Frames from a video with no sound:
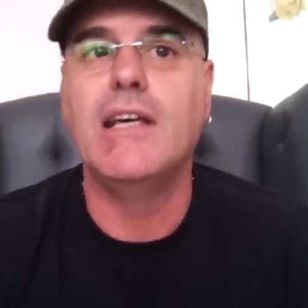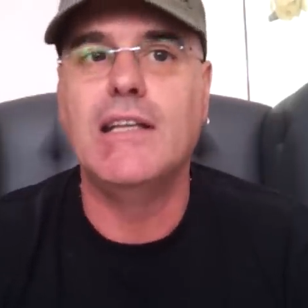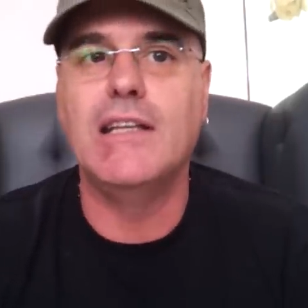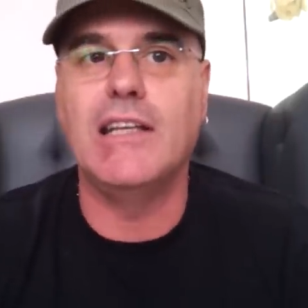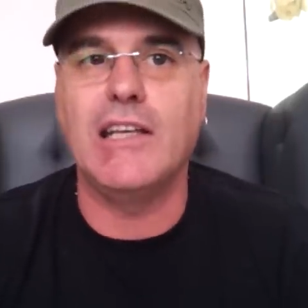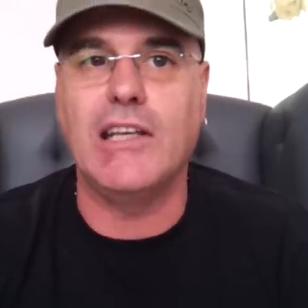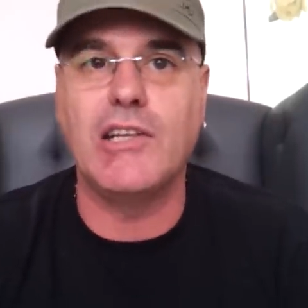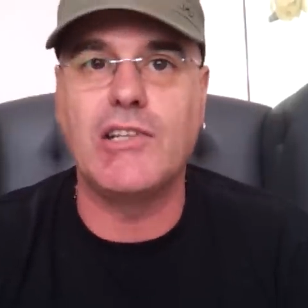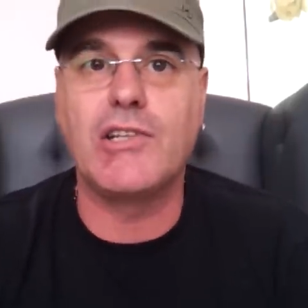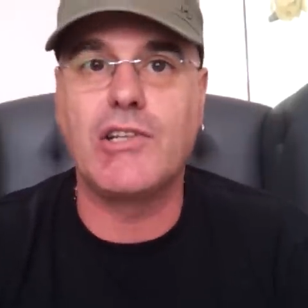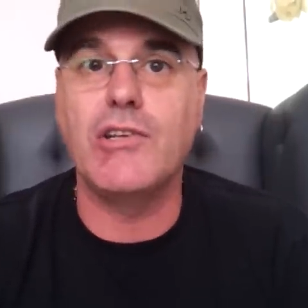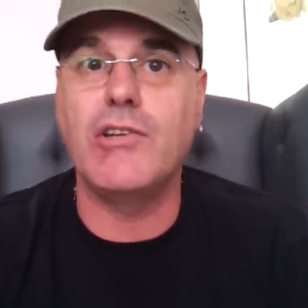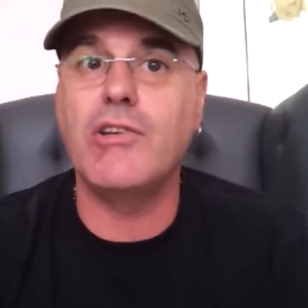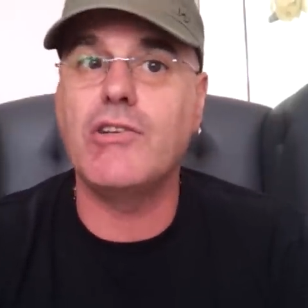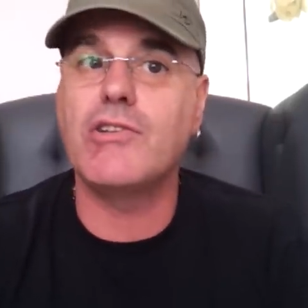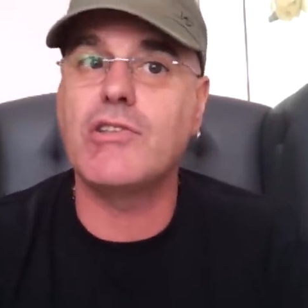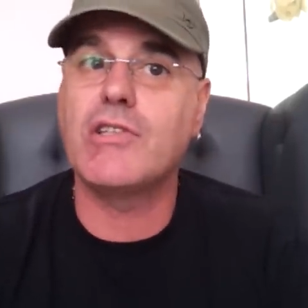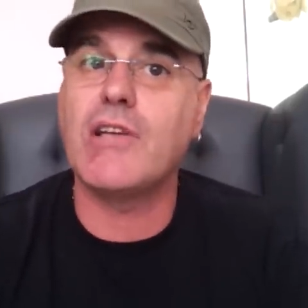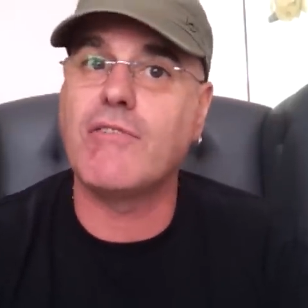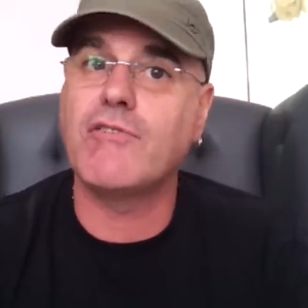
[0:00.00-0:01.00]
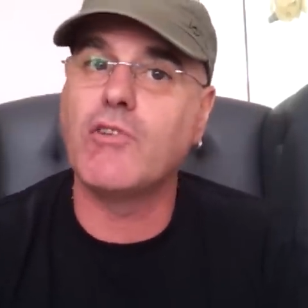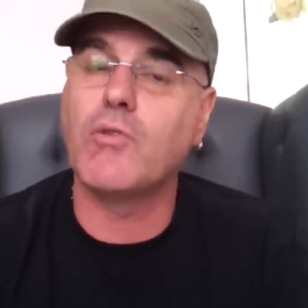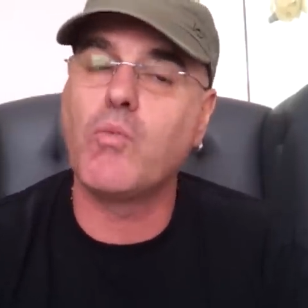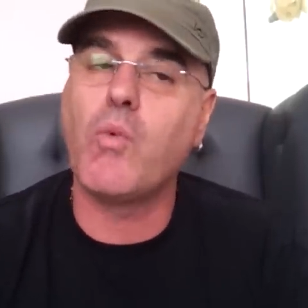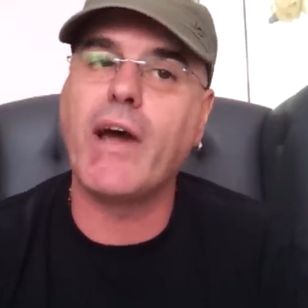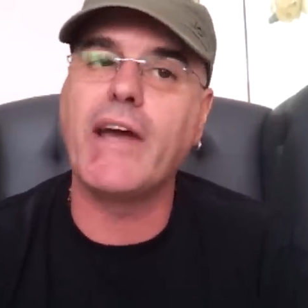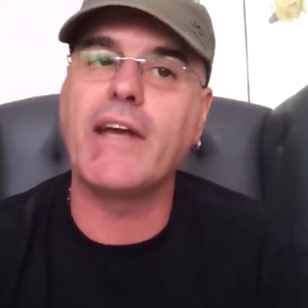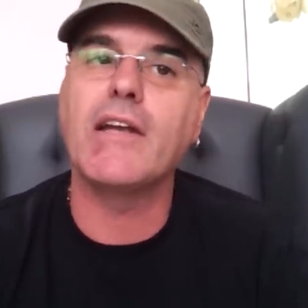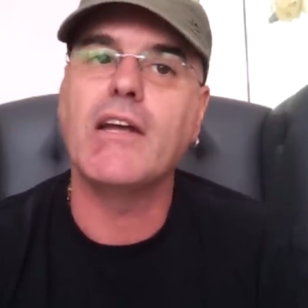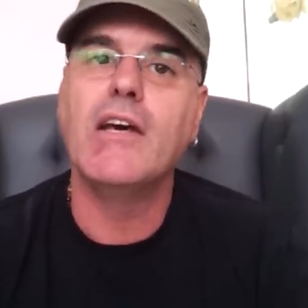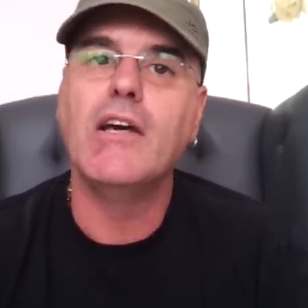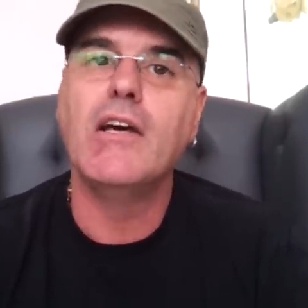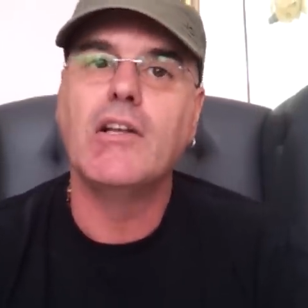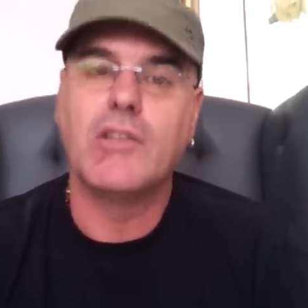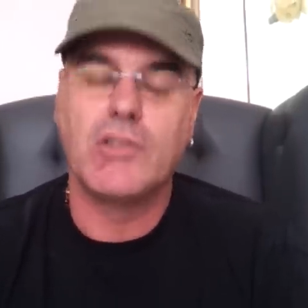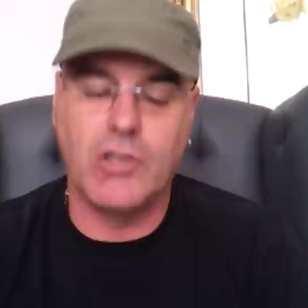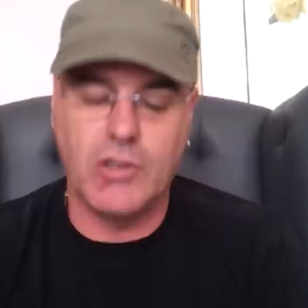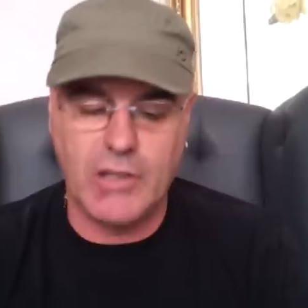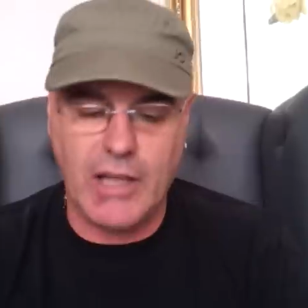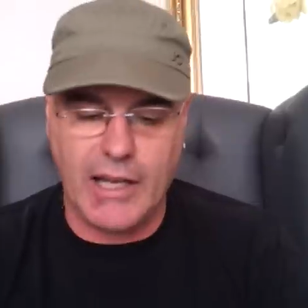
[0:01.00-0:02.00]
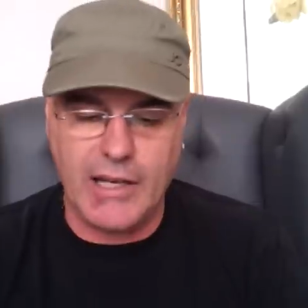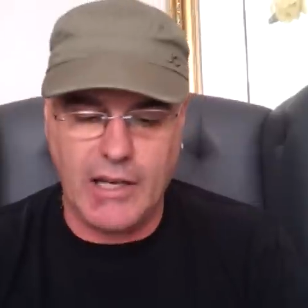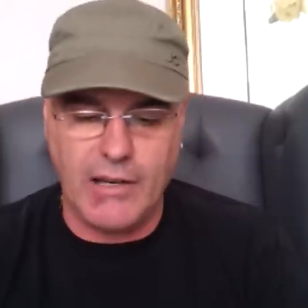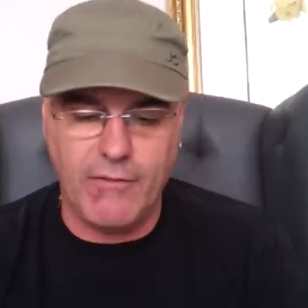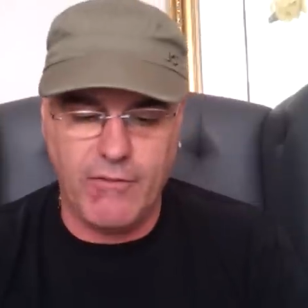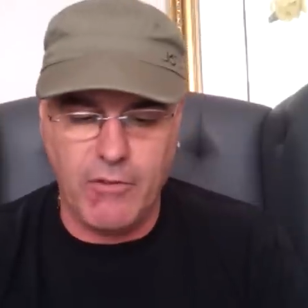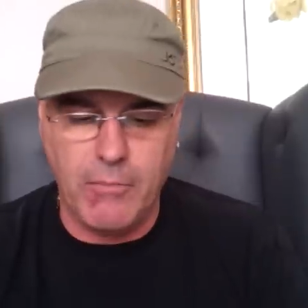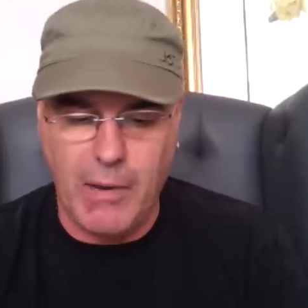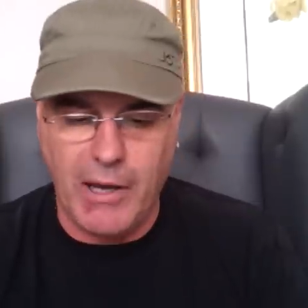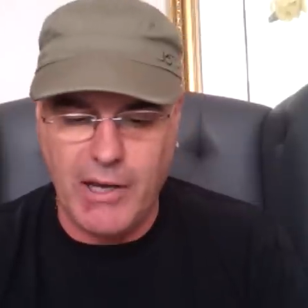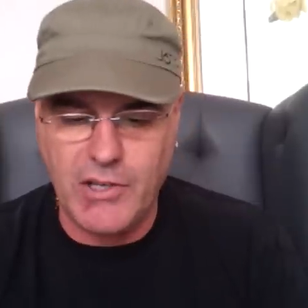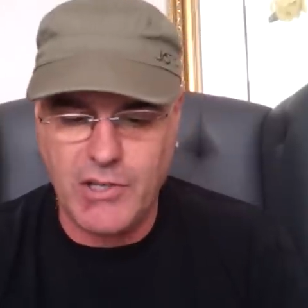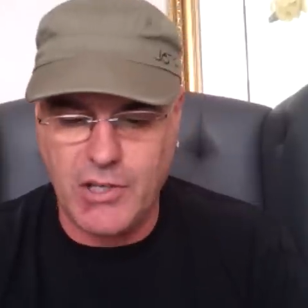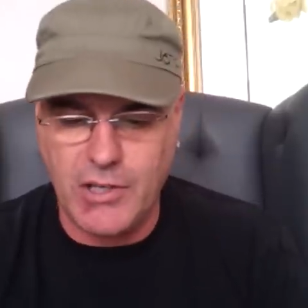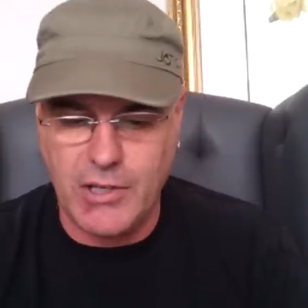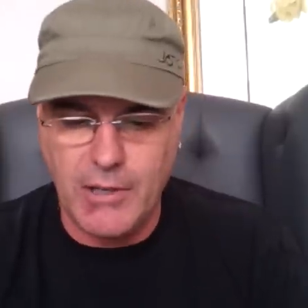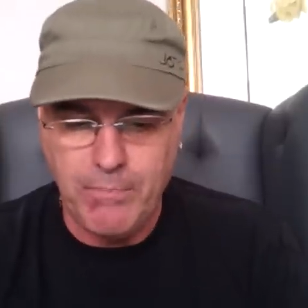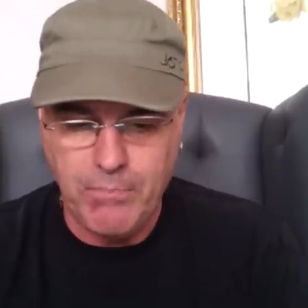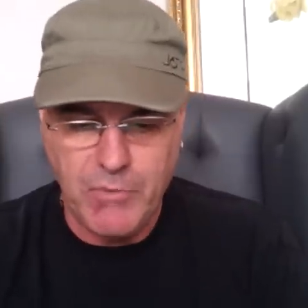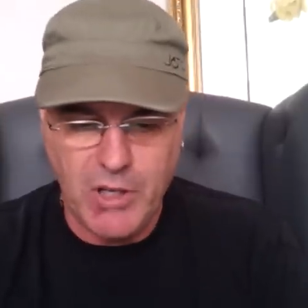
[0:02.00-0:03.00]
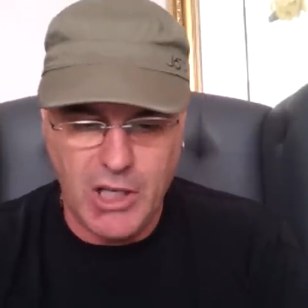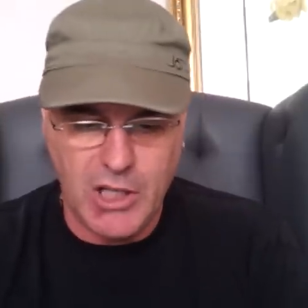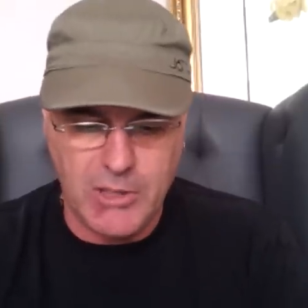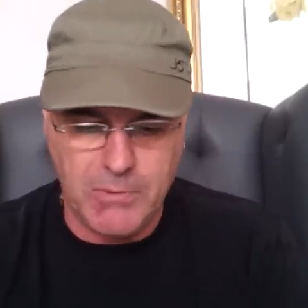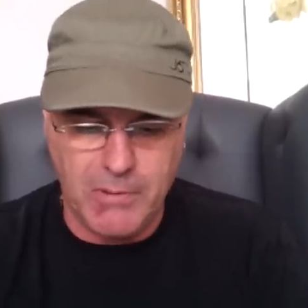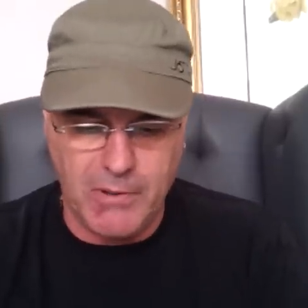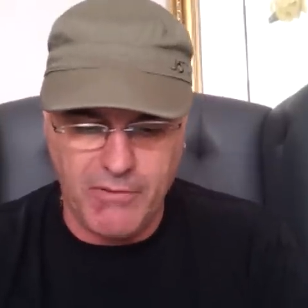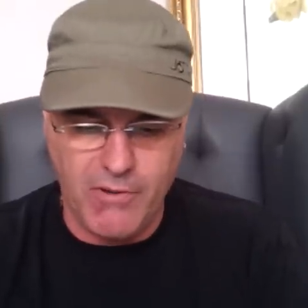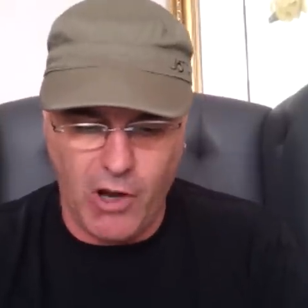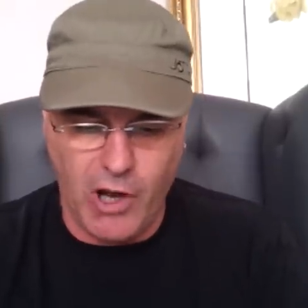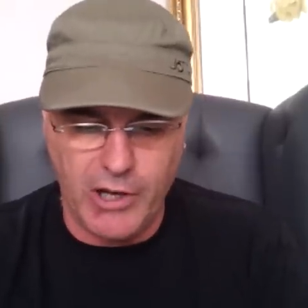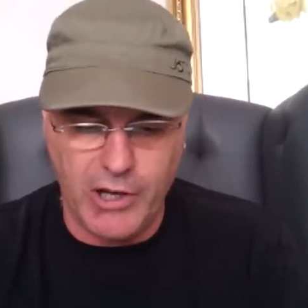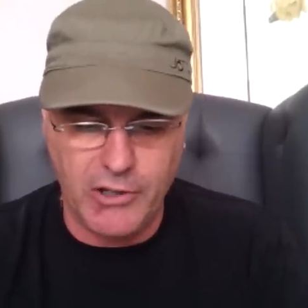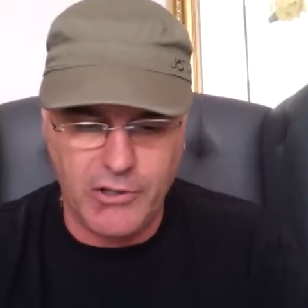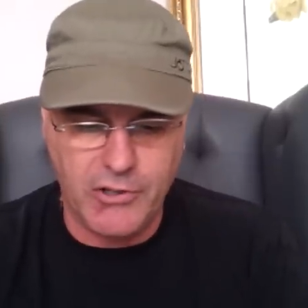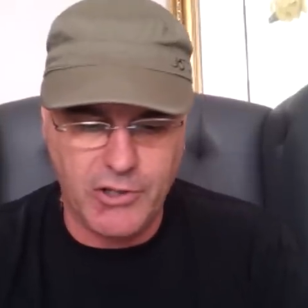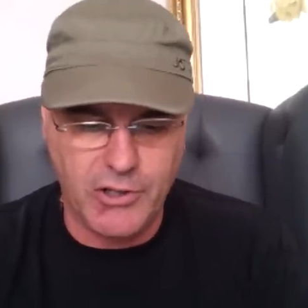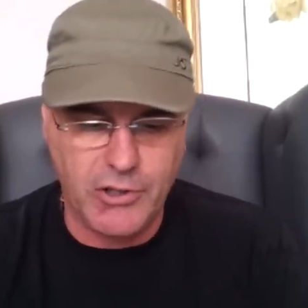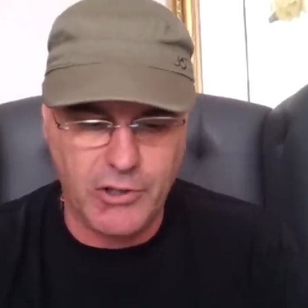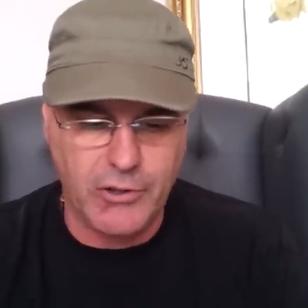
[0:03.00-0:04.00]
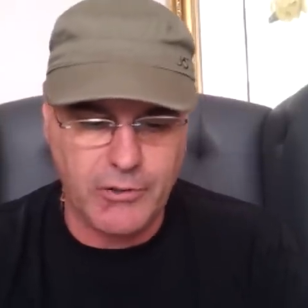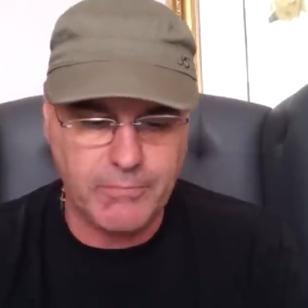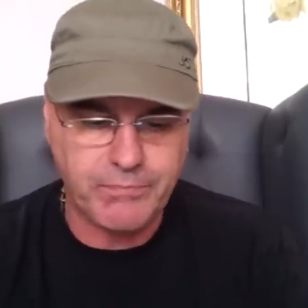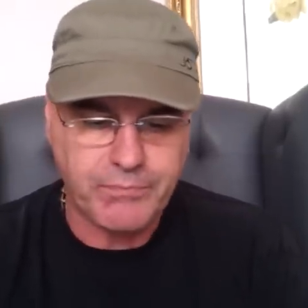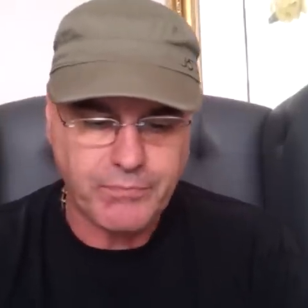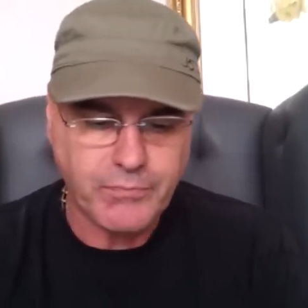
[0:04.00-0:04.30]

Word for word: the issue. You just have to wait till that information is provided to you.